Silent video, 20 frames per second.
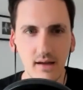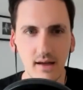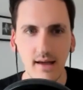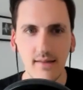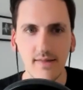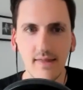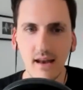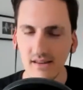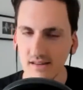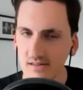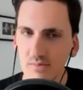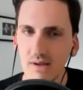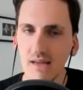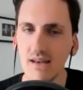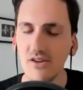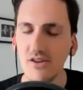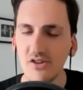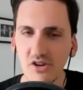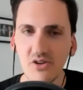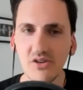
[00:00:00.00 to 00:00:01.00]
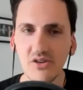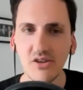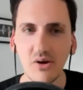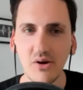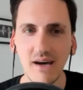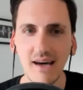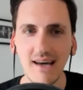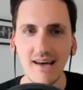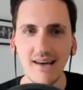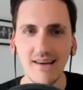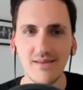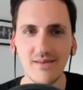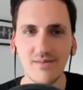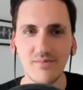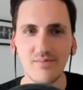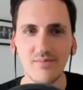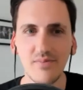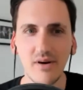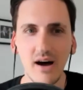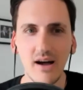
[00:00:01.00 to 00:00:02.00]
That doesn't mean you shouldn't do it,
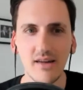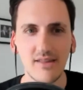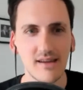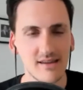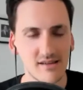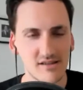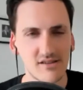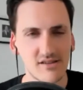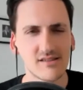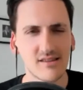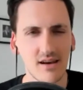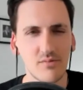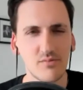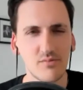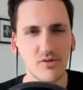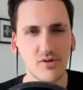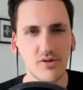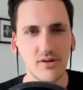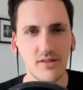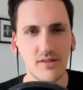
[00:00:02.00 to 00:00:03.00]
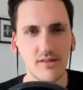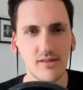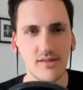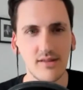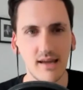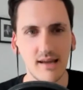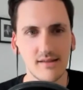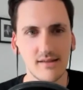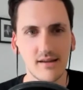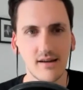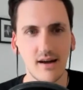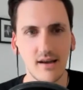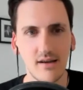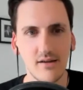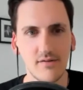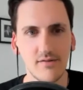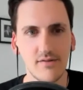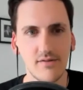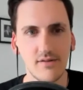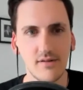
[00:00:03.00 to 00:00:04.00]
but I think it's just an important thing to kind
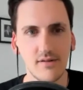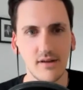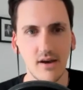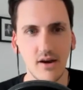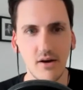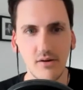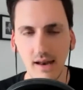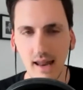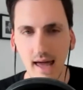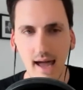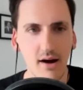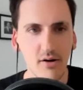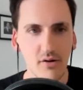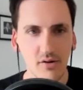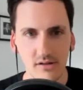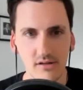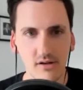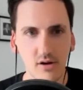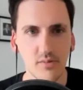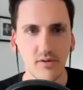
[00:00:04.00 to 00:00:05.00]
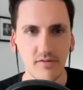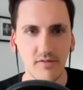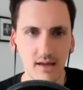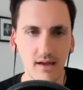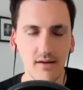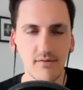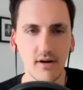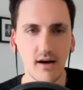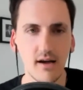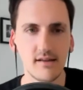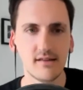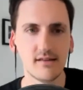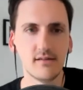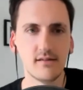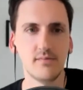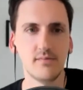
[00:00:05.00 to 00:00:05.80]
of, you know, layer on top of the advice.